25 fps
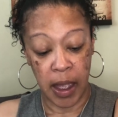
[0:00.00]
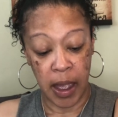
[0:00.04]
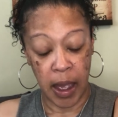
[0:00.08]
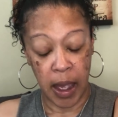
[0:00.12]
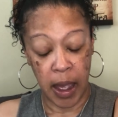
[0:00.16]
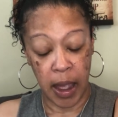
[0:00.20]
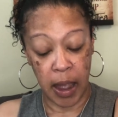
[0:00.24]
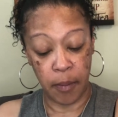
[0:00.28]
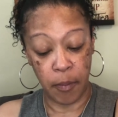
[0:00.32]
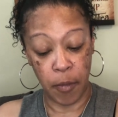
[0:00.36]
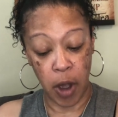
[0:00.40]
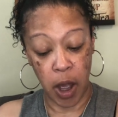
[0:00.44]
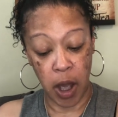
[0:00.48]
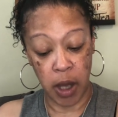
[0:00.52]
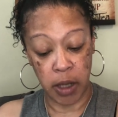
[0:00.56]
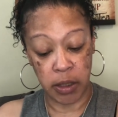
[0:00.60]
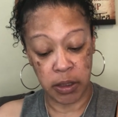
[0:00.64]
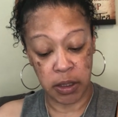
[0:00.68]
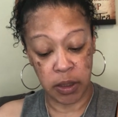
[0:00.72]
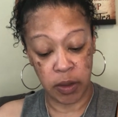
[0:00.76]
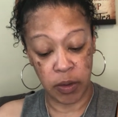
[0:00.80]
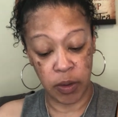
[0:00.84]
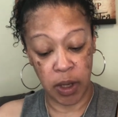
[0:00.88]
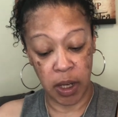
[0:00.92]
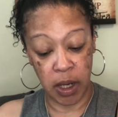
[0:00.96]
I'm
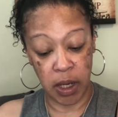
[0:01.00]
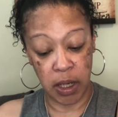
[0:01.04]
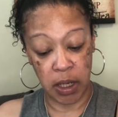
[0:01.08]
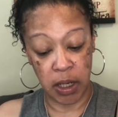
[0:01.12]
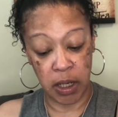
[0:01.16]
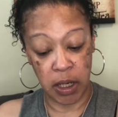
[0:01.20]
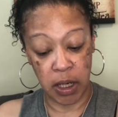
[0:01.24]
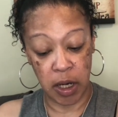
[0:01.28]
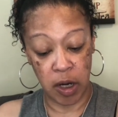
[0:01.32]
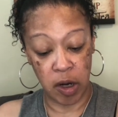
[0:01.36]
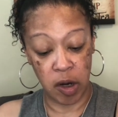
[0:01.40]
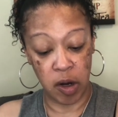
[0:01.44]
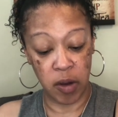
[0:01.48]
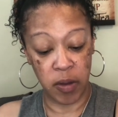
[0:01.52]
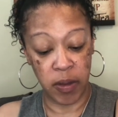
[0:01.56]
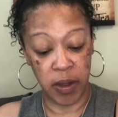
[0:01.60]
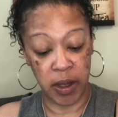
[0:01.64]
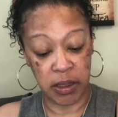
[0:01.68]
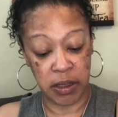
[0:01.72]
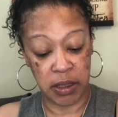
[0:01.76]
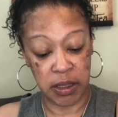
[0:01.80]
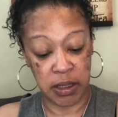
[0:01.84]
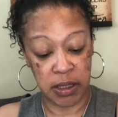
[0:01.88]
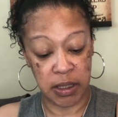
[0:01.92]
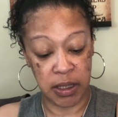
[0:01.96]
also getting here
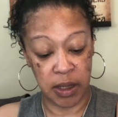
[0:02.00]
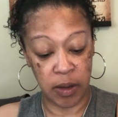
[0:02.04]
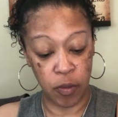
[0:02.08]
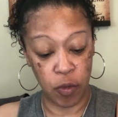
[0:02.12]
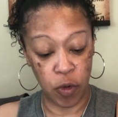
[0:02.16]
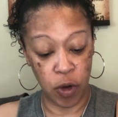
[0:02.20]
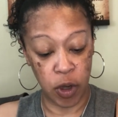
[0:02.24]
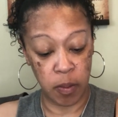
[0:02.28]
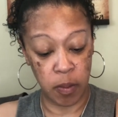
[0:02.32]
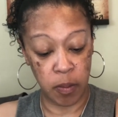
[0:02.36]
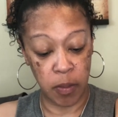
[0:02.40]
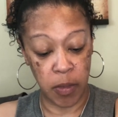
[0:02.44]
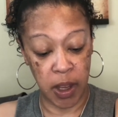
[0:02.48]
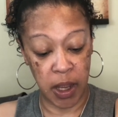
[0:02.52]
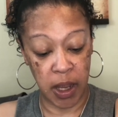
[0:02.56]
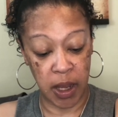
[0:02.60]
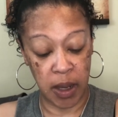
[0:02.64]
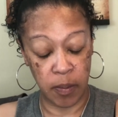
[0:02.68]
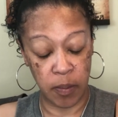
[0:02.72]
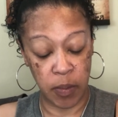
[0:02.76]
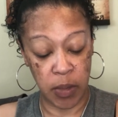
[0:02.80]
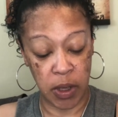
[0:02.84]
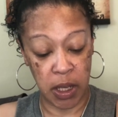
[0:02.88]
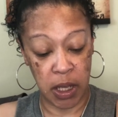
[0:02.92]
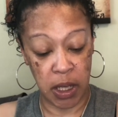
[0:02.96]
that someone may
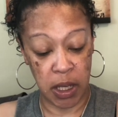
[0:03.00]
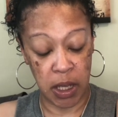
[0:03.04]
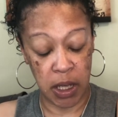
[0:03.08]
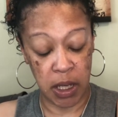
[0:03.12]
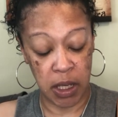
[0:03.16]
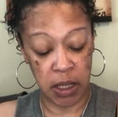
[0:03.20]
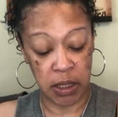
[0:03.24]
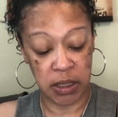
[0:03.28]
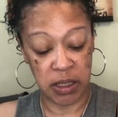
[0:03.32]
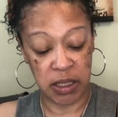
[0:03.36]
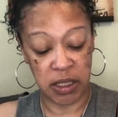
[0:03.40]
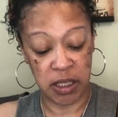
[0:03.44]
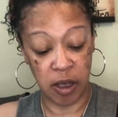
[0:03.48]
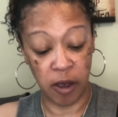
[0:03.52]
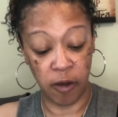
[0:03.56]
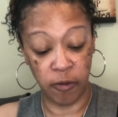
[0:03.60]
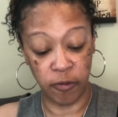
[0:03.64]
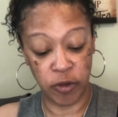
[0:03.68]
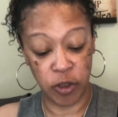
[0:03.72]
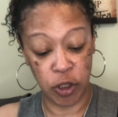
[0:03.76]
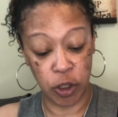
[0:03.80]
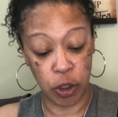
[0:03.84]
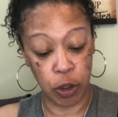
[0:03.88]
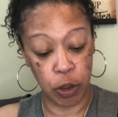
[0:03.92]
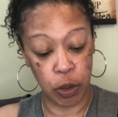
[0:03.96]
be
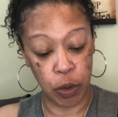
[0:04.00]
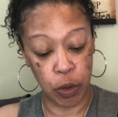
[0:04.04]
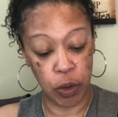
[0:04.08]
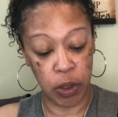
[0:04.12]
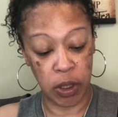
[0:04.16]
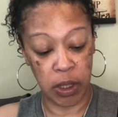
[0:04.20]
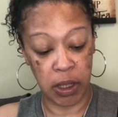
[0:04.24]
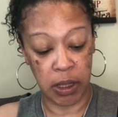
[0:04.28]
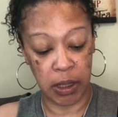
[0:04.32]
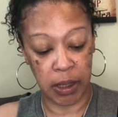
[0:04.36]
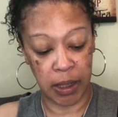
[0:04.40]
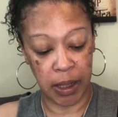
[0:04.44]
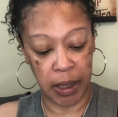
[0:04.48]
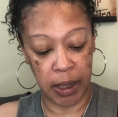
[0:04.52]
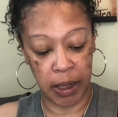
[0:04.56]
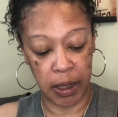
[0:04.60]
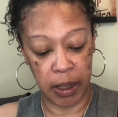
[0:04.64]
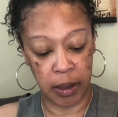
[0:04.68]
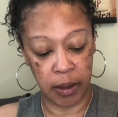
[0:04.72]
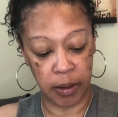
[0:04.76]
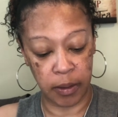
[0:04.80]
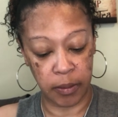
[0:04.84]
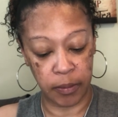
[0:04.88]
self-deluding like